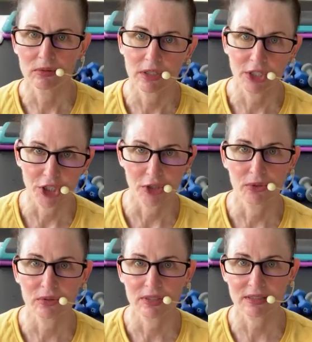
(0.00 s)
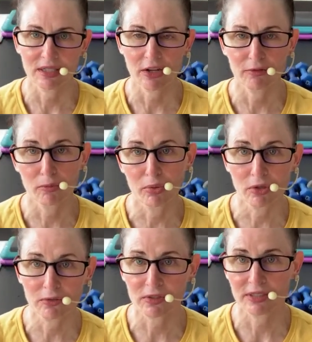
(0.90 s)
you know, they say you have a
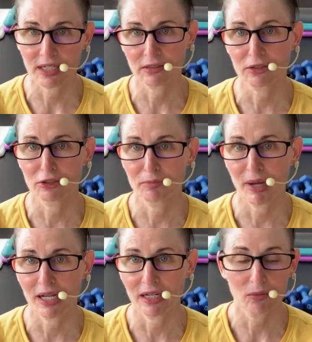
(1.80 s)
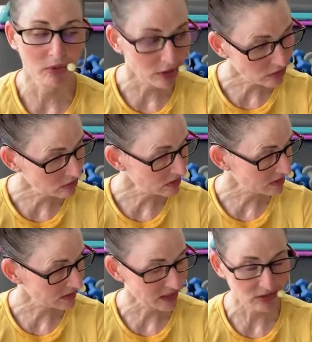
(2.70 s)
beautiful dancer's body. What do you do to
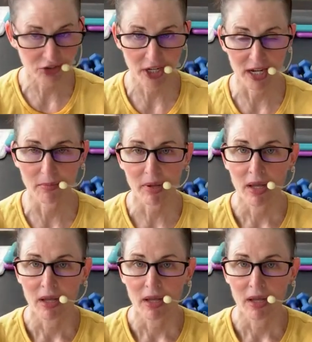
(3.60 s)
stay in shape?